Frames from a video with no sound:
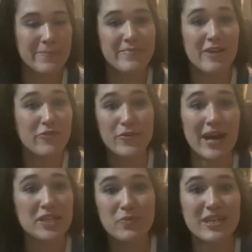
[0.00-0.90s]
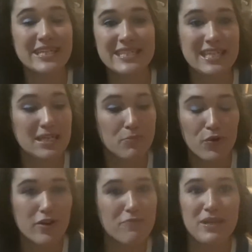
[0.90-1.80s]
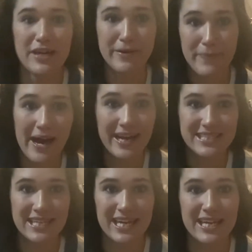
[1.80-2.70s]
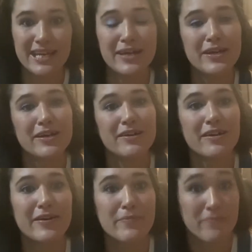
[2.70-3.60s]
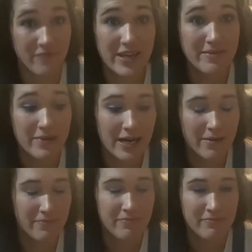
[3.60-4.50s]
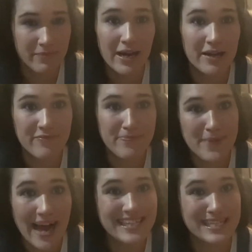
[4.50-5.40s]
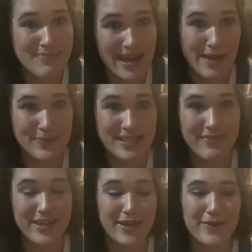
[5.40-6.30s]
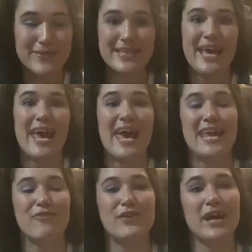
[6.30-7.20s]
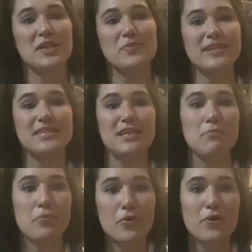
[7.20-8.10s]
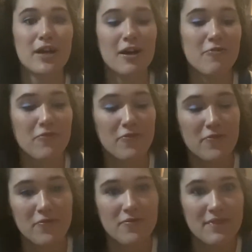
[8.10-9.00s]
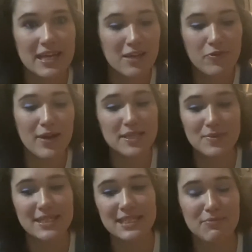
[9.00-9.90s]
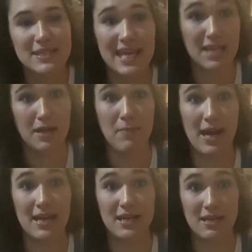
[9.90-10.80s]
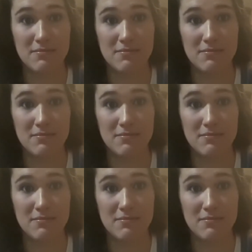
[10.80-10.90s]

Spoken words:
If you guys want to see more of me unboxing my ipsy videos, and if you guys want to see more of, like, if you guys want to see me taking my